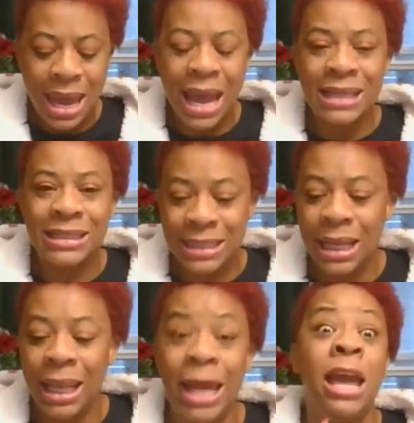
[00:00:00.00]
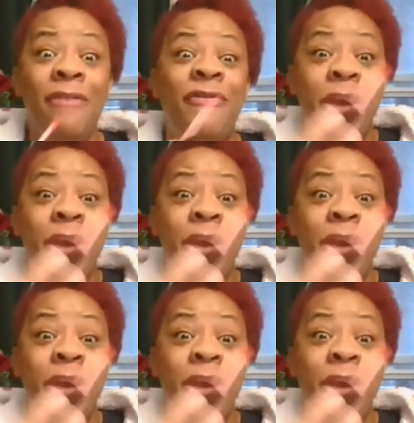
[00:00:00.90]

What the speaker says: And still leave